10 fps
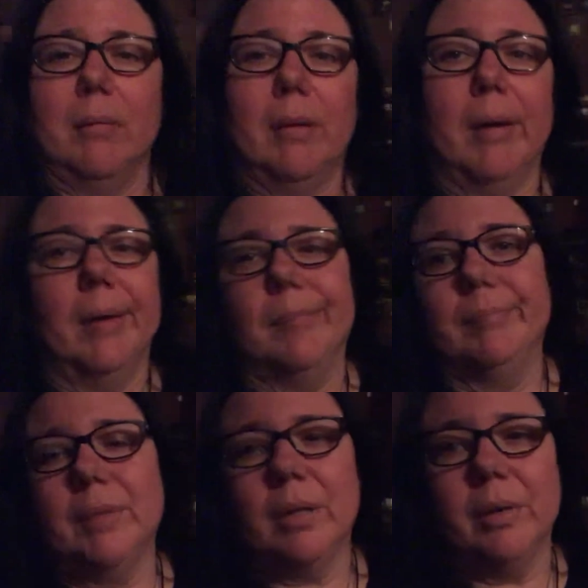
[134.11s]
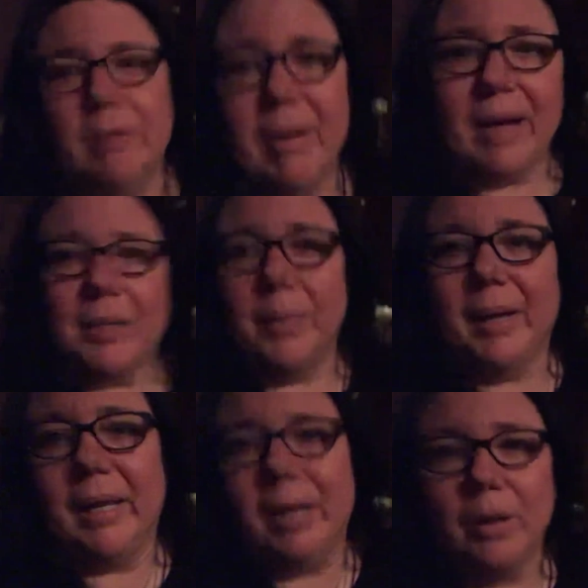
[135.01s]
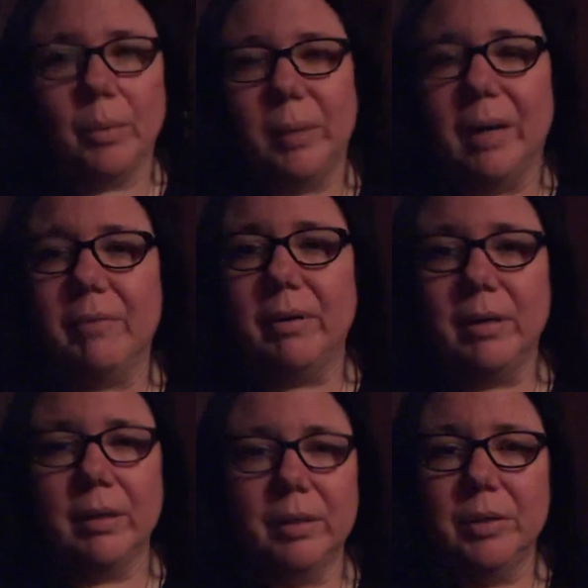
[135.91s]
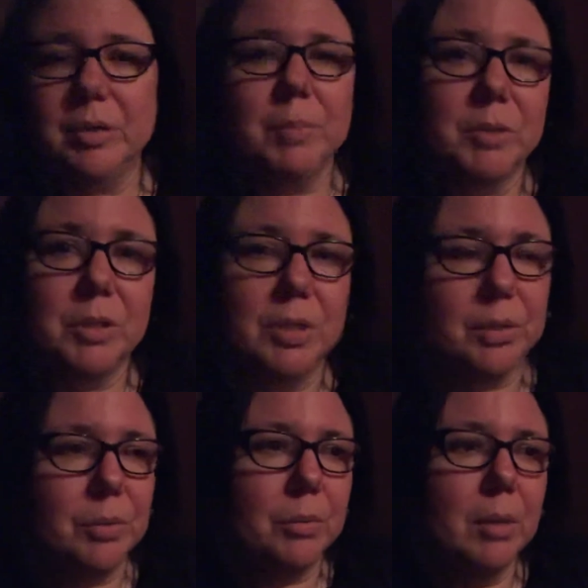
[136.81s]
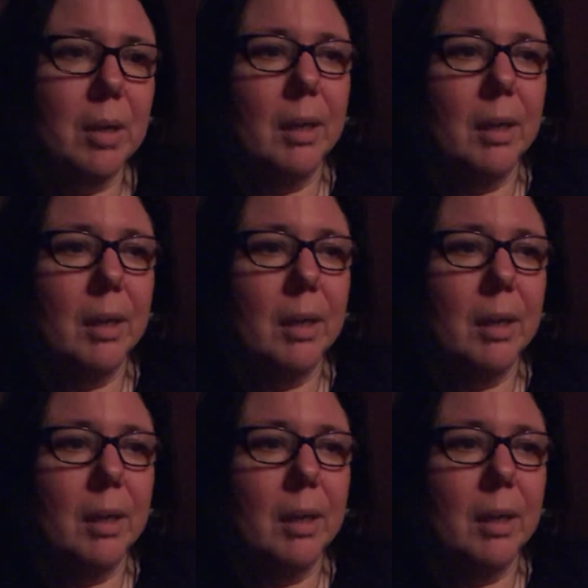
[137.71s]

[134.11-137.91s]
um, you know evacuating or whatever you're supposed to do,